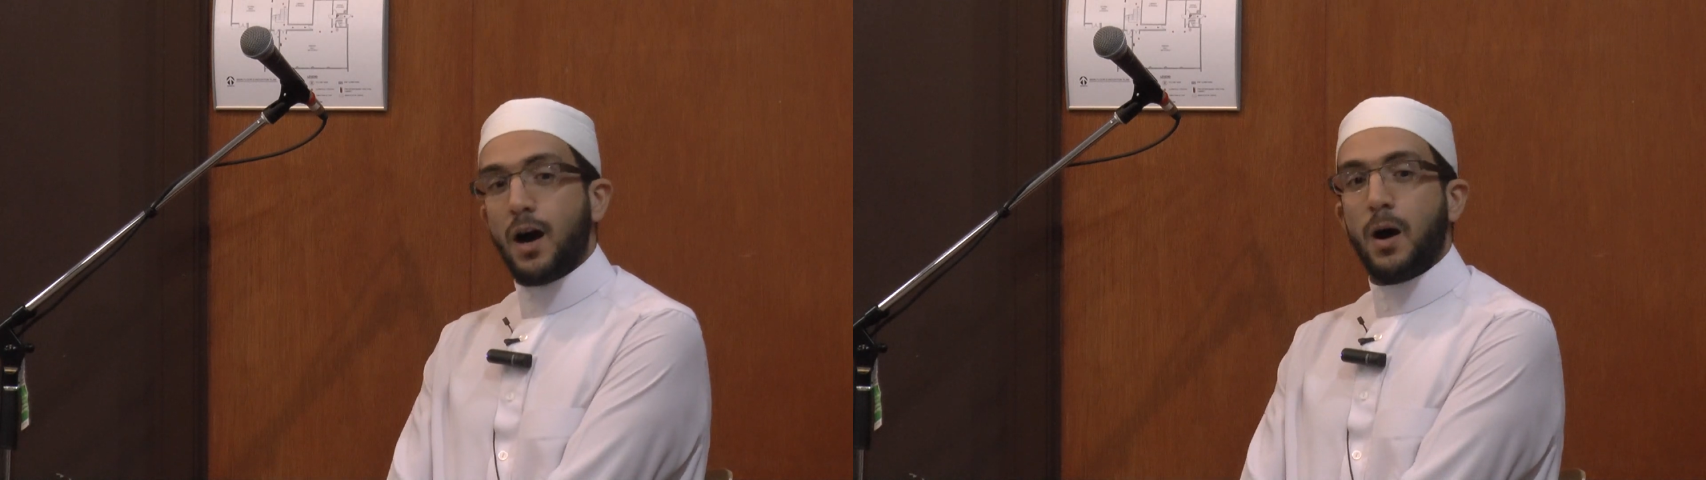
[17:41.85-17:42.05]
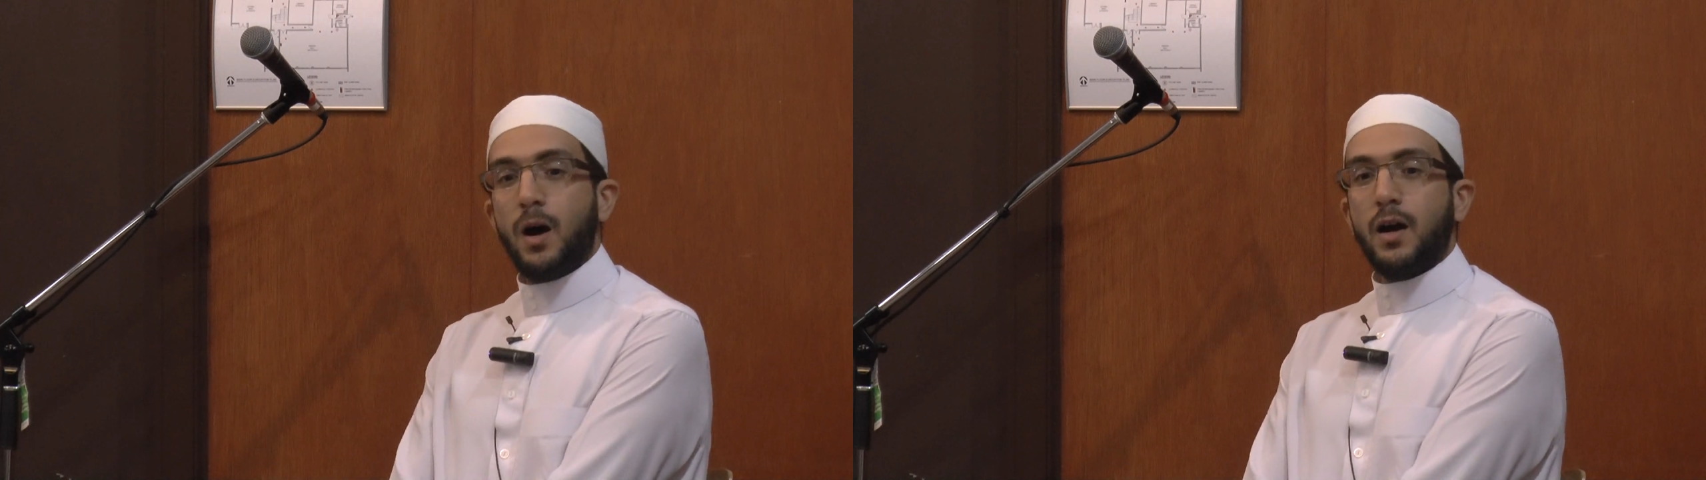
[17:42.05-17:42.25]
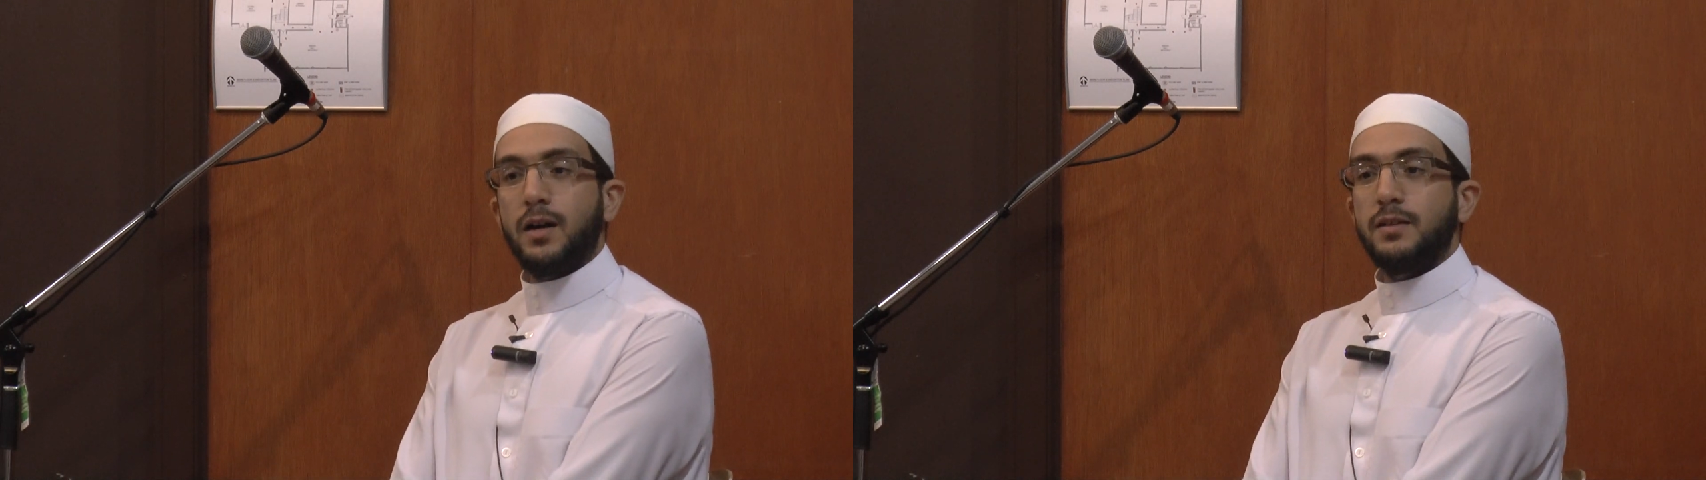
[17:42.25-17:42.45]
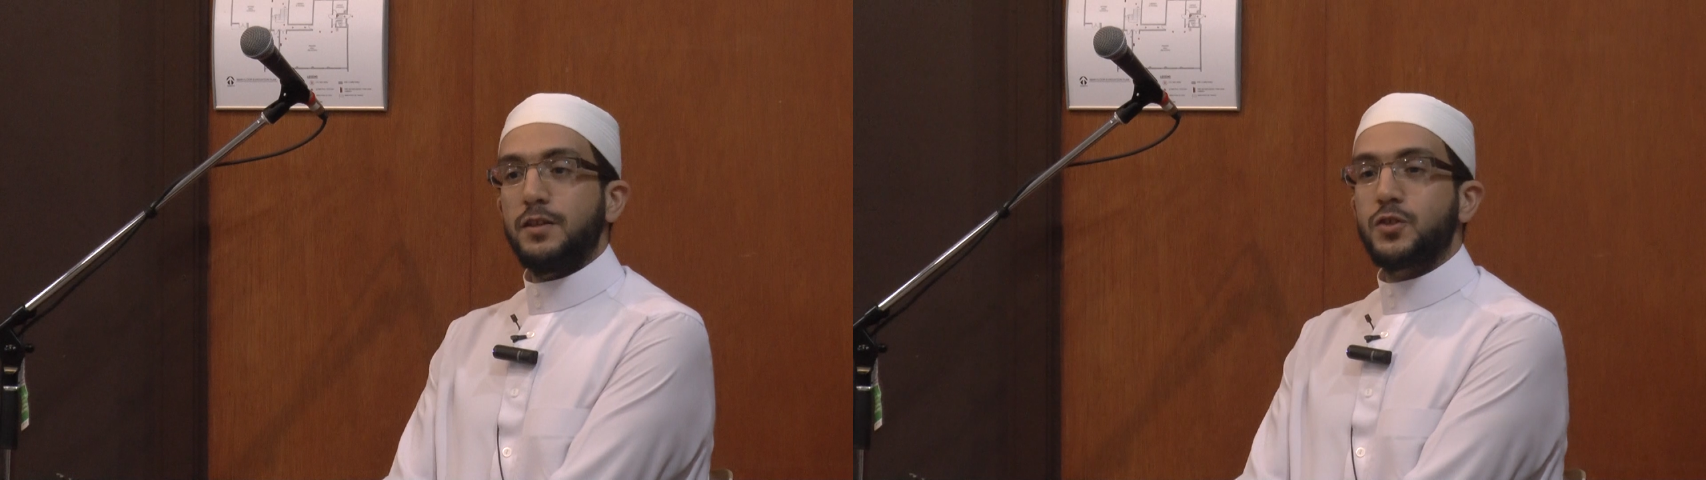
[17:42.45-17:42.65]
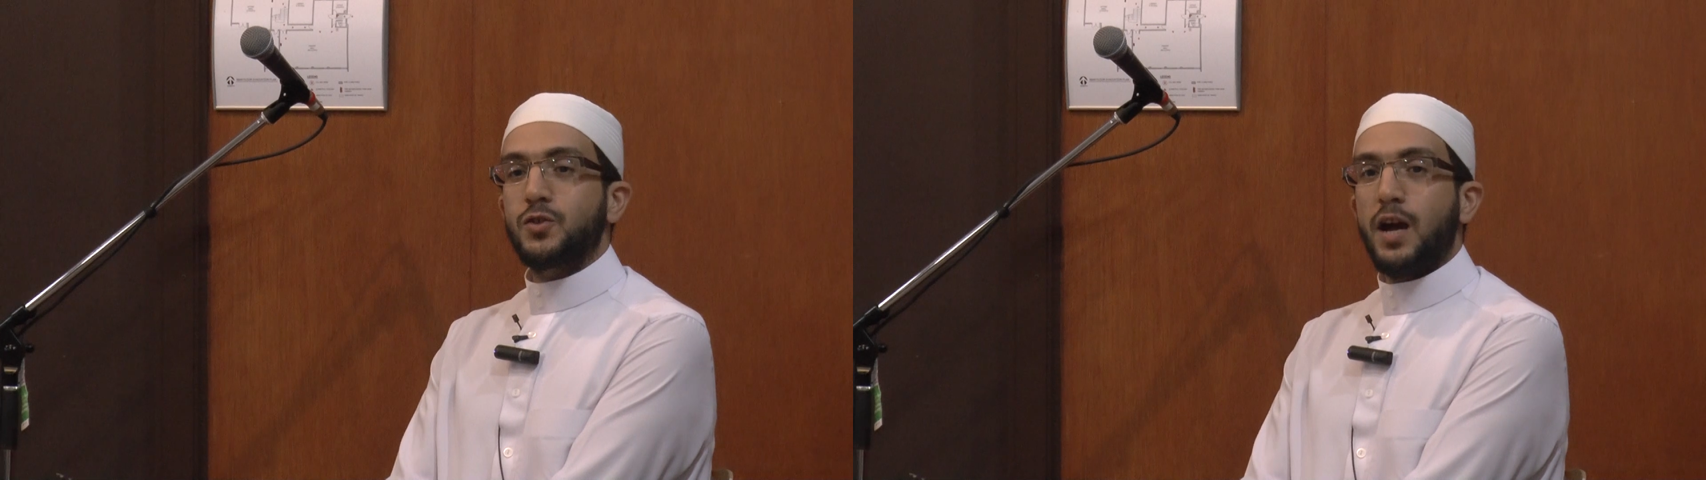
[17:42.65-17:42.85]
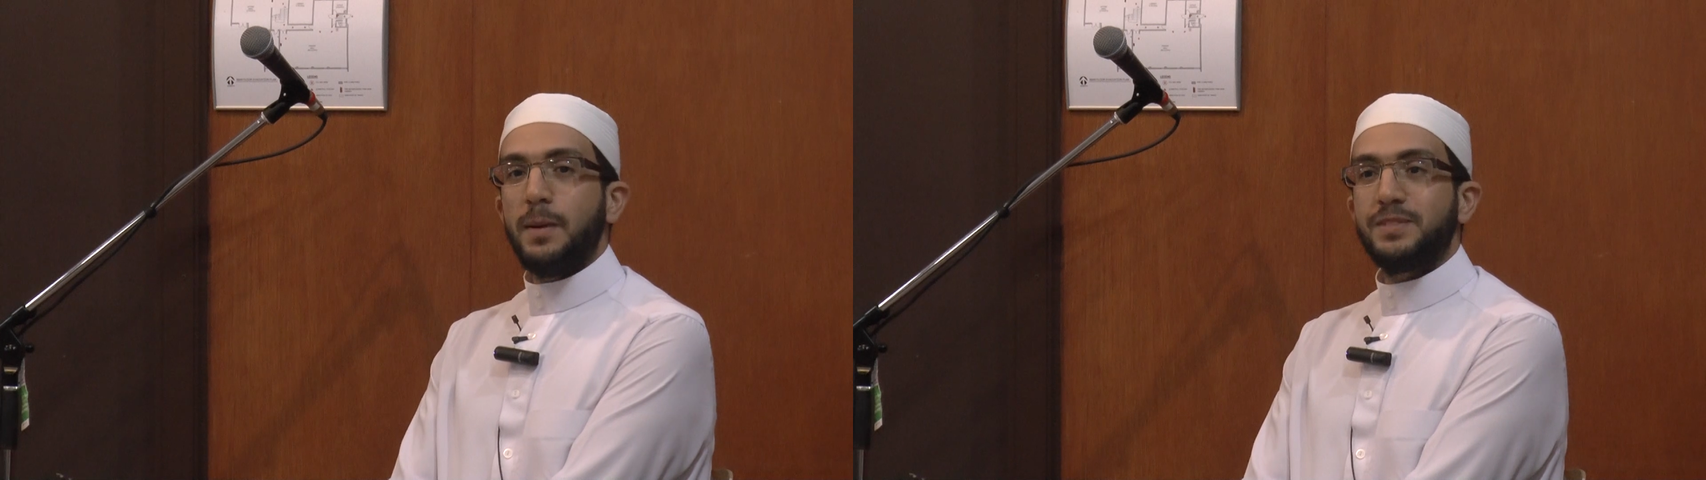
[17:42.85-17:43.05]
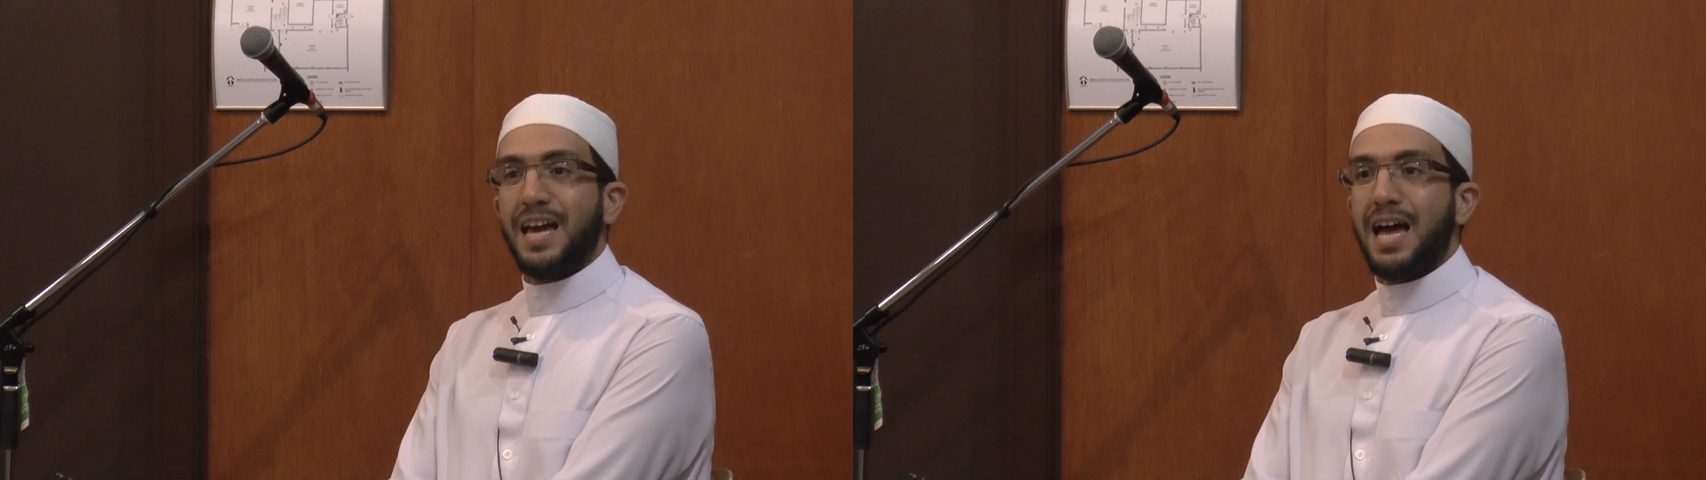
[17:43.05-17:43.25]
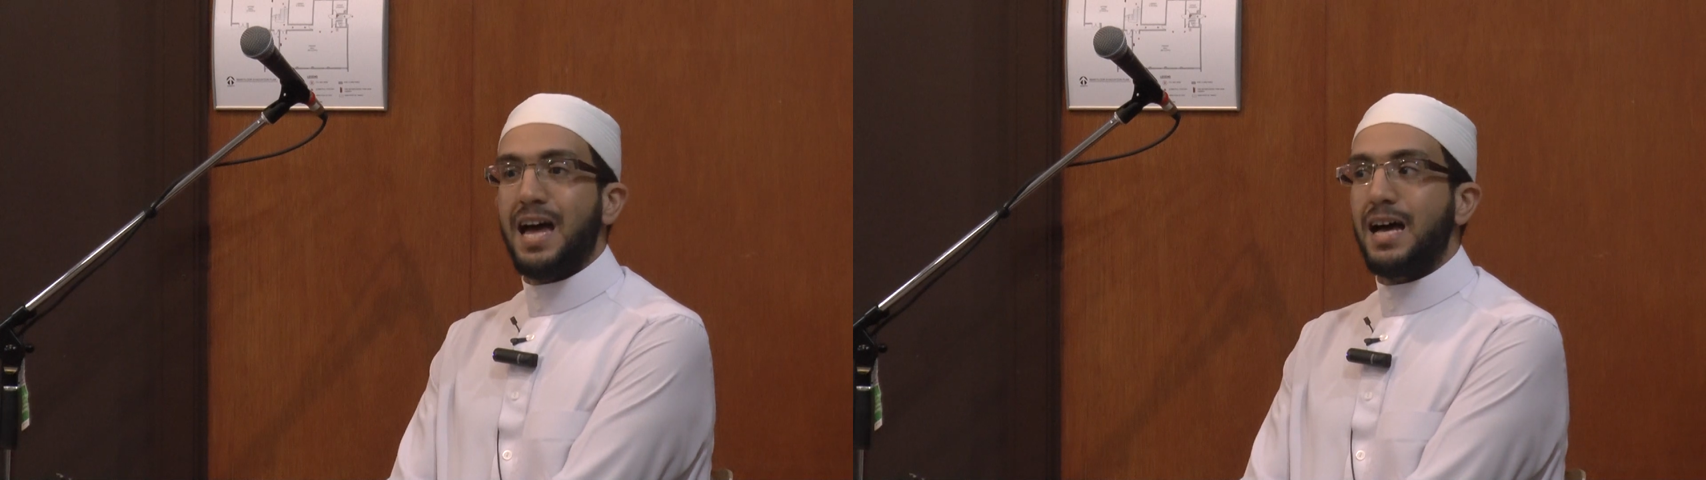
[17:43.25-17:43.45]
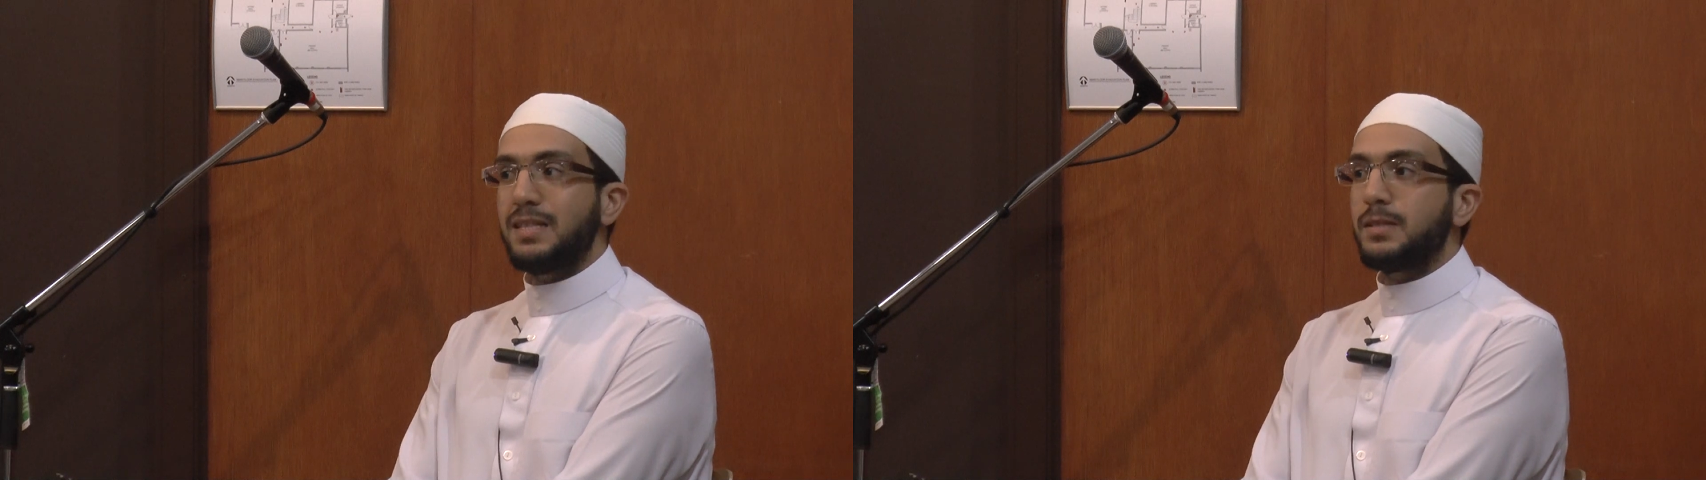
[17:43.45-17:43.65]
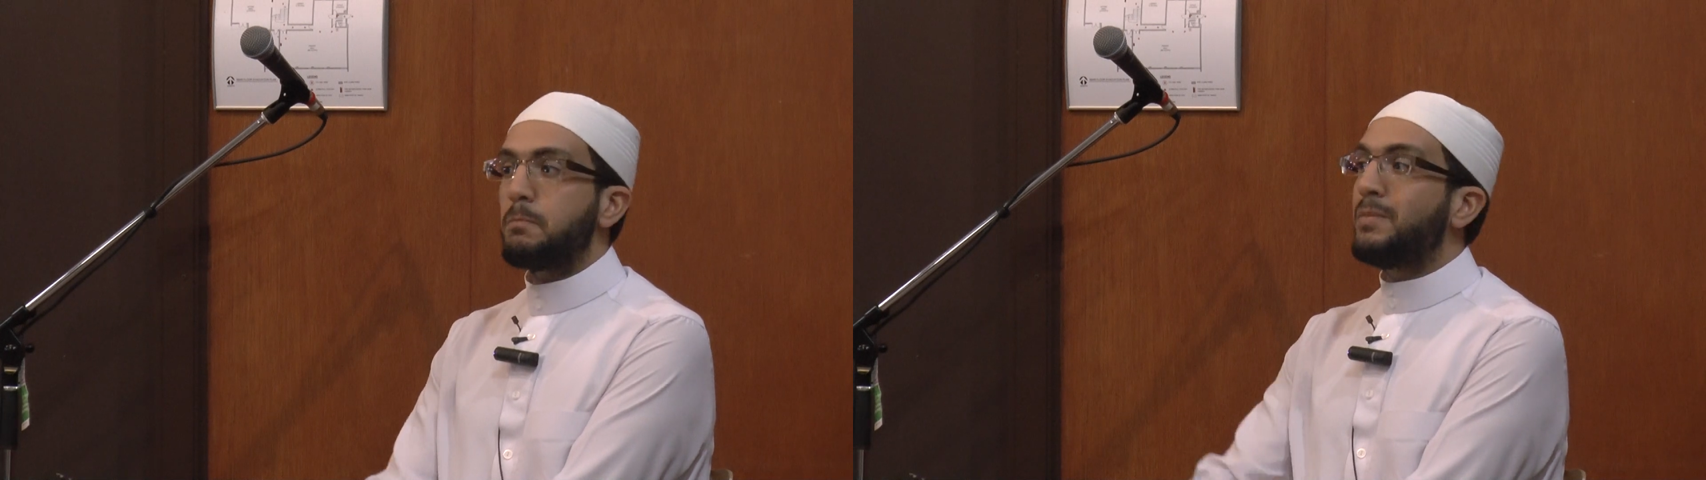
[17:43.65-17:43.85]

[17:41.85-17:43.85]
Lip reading: are described as